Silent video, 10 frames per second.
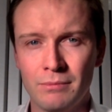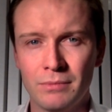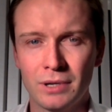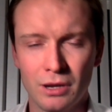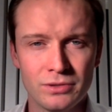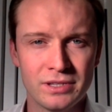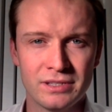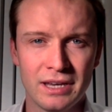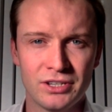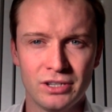close the
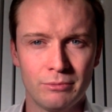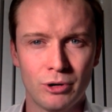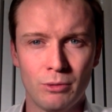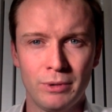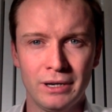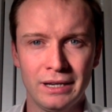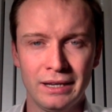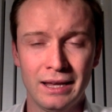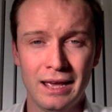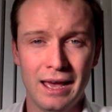session appropriately
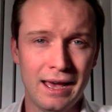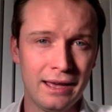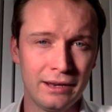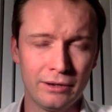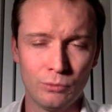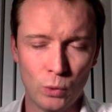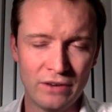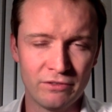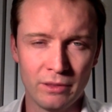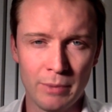and wait for
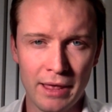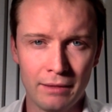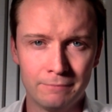the bell.